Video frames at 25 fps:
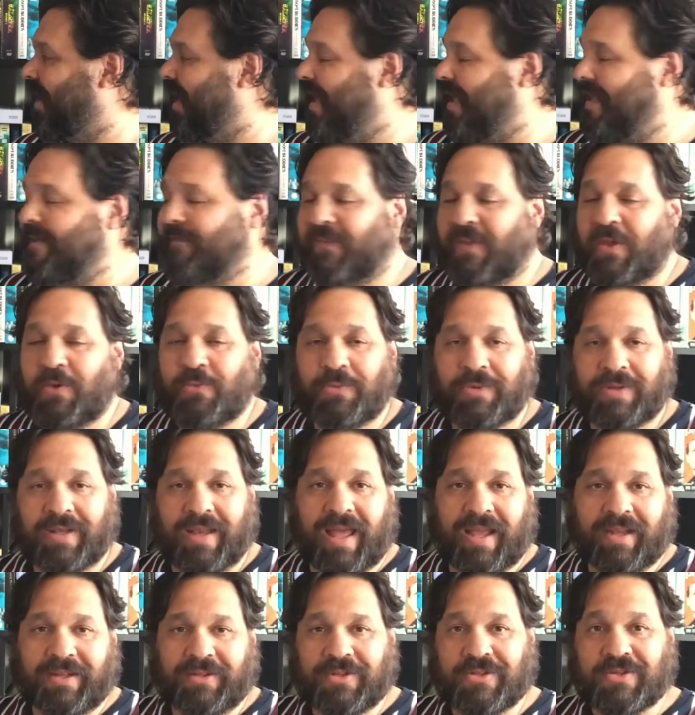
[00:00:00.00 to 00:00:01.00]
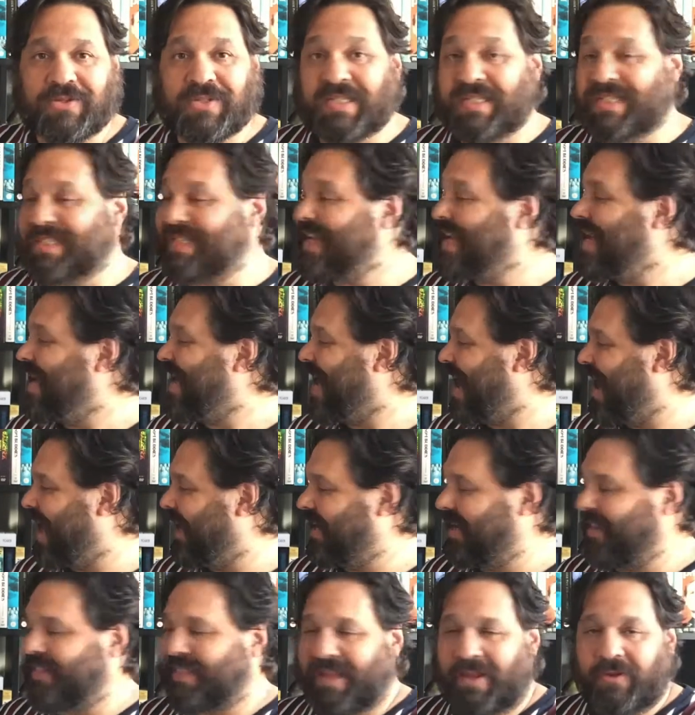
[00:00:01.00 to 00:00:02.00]
If you would like to see
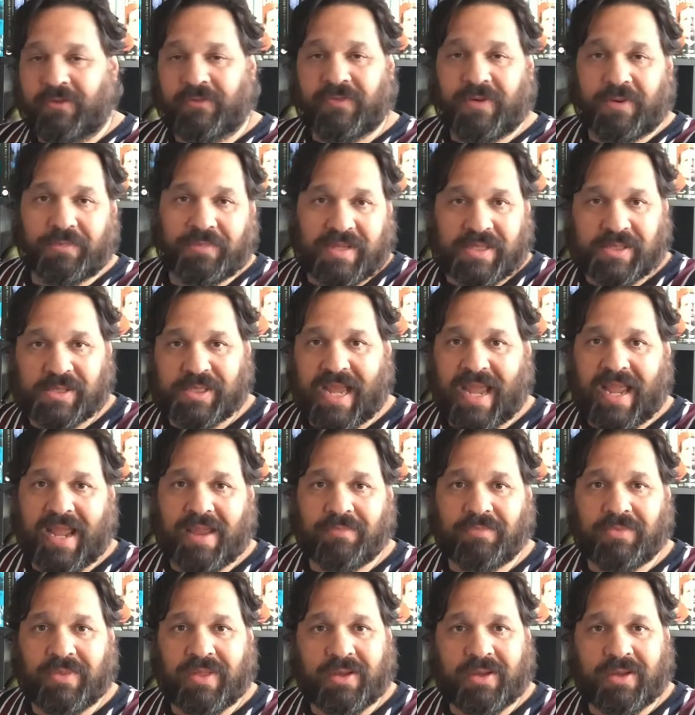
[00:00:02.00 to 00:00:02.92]
anything from this game,